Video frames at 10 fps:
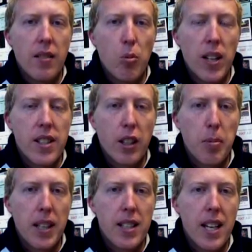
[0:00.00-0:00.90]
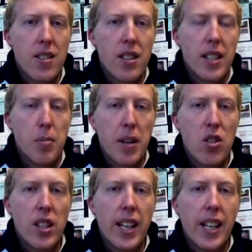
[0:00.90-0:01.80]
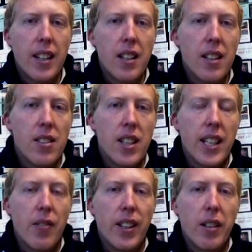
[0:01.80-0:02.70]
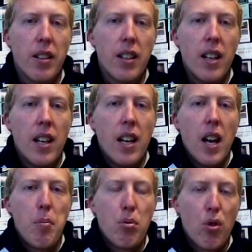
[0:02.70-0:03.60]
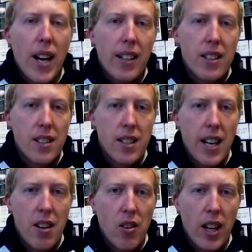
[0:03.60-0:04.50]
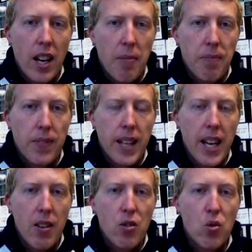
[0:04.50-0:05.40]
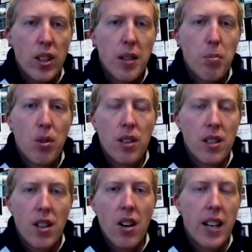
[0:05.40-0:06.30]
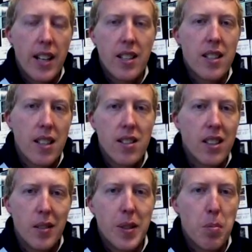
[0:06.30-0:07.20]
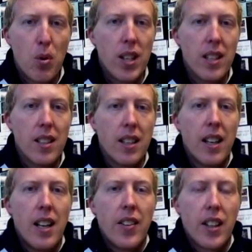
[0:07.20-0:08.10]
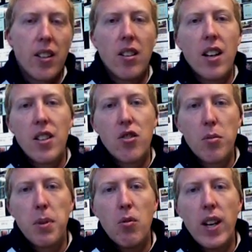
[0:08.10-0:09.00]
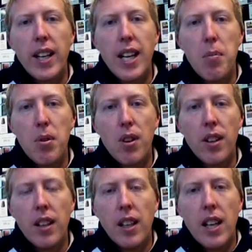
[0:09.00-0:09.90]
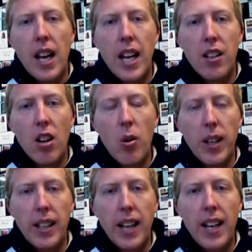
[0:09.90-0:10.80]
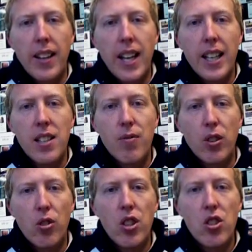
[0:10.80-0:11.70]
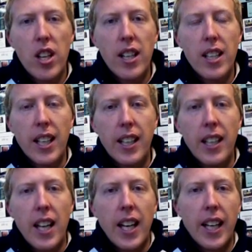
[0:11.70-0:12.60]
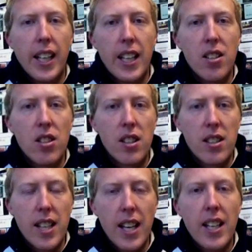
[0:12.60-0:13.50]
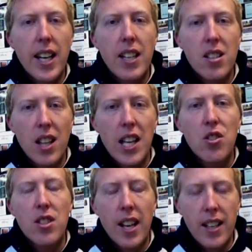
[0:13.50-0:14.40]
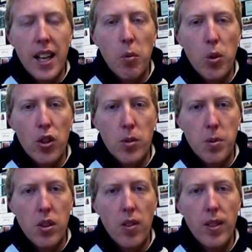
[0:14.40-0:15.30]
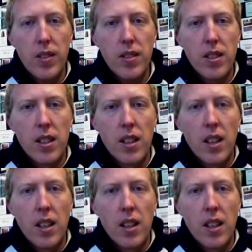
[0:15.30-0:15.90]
ones that could be tested, especially in the significant practice area. Now, it's really important to know, now this is the syllabus point that you guys should be reading up on and knowing, and that is for Christianity, it is the Saturday/Sunday worship service,